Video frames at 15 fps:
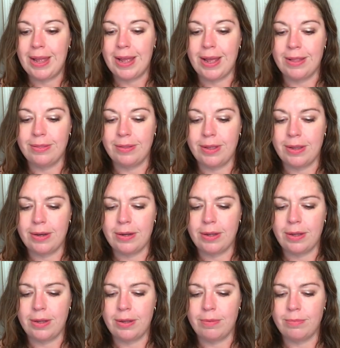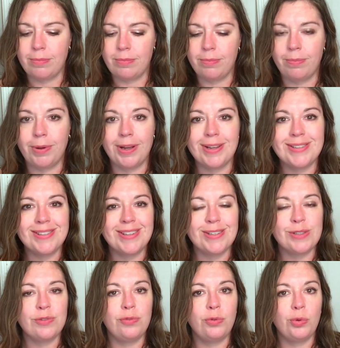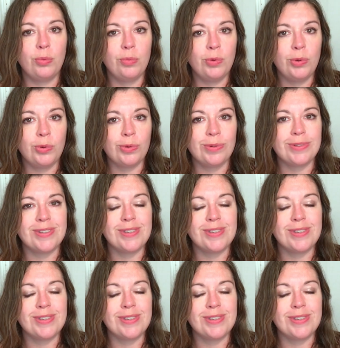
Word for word: And then um, Pisces full moon.